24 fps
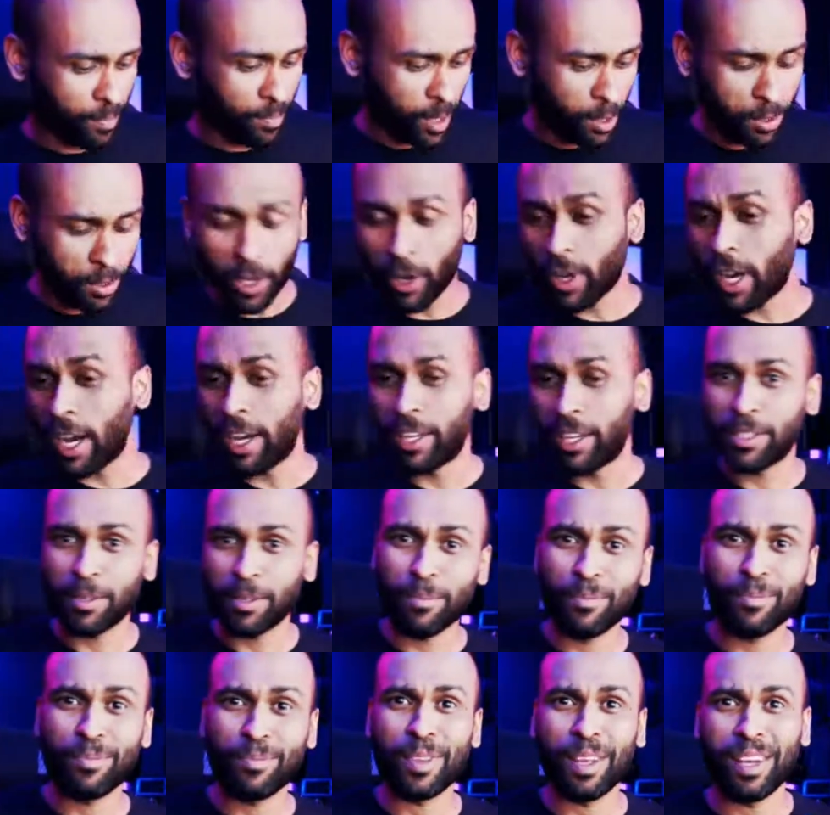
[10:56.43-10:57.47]
So, guys,
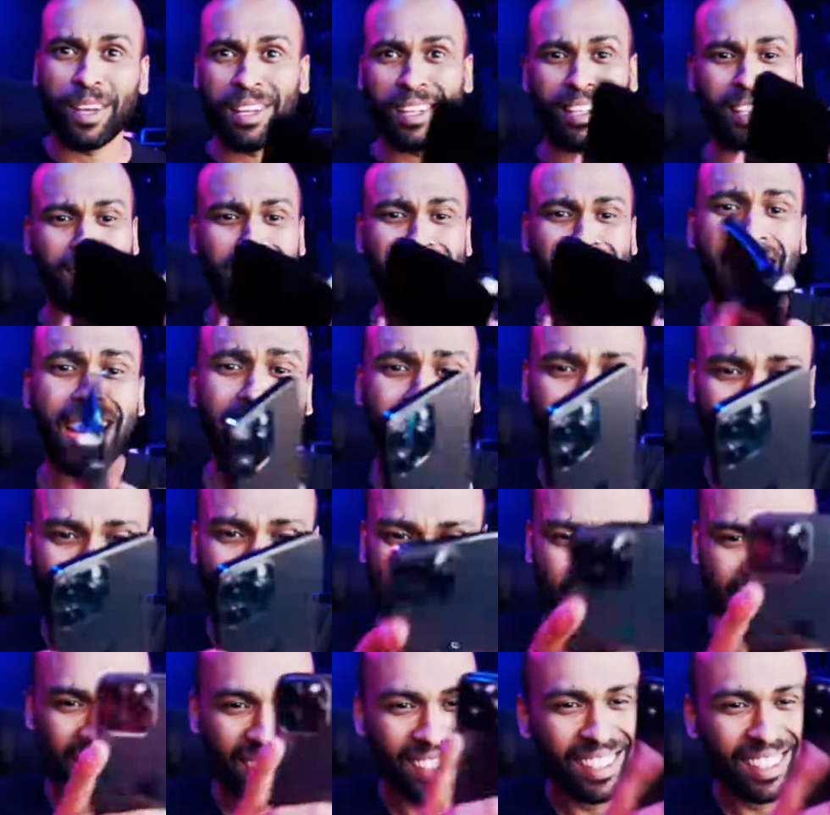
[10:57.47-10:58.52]
that
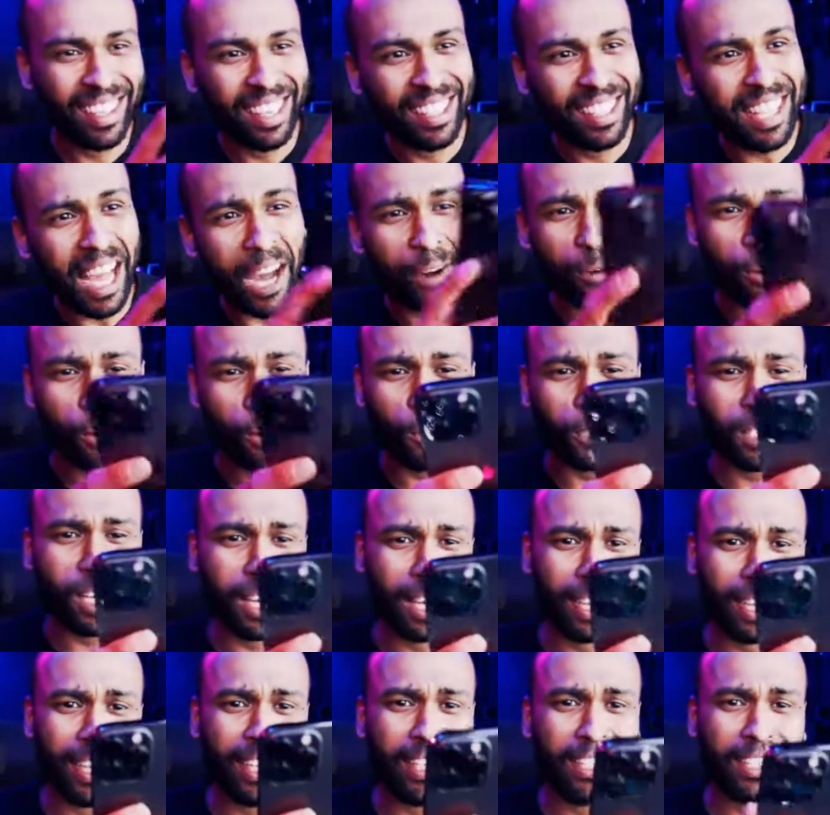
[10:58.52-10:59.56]
is how it looks
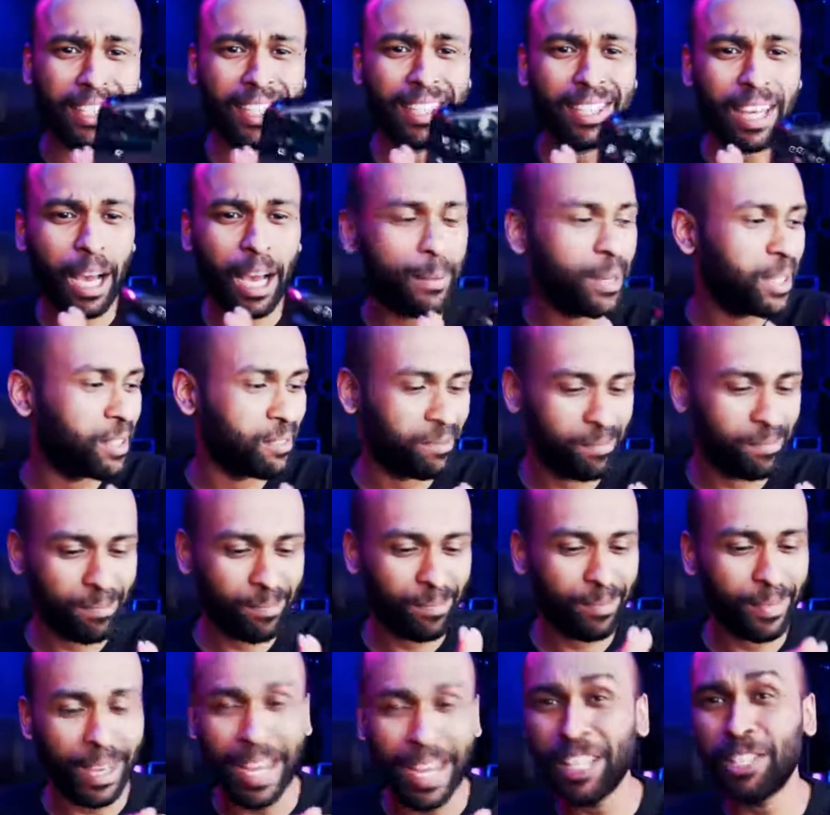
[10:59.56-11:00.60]
like. It's
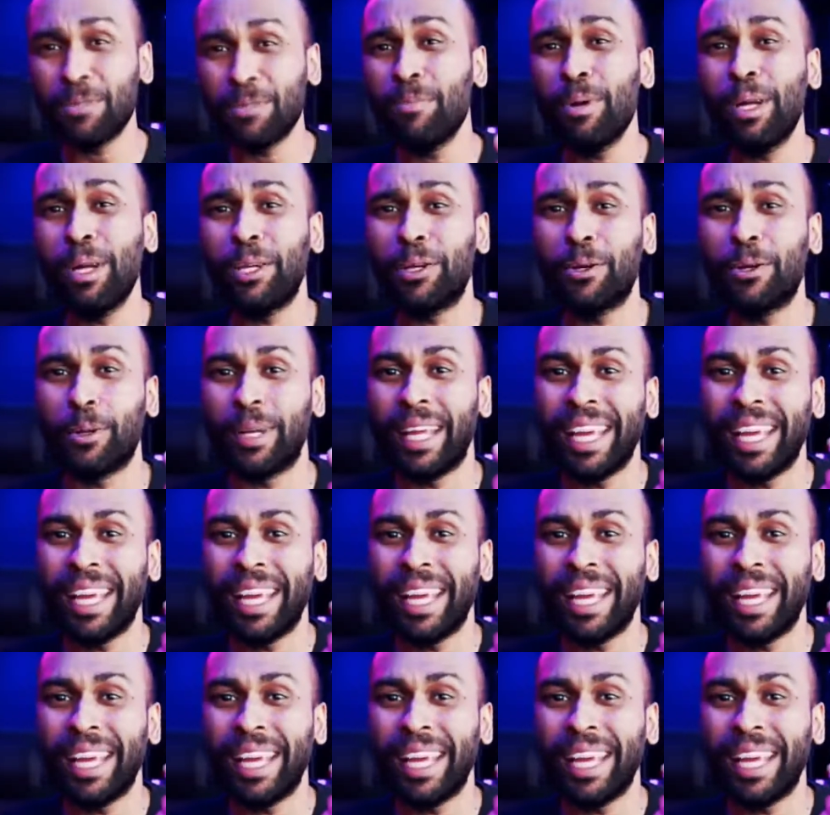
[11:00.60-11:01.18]
pretty good.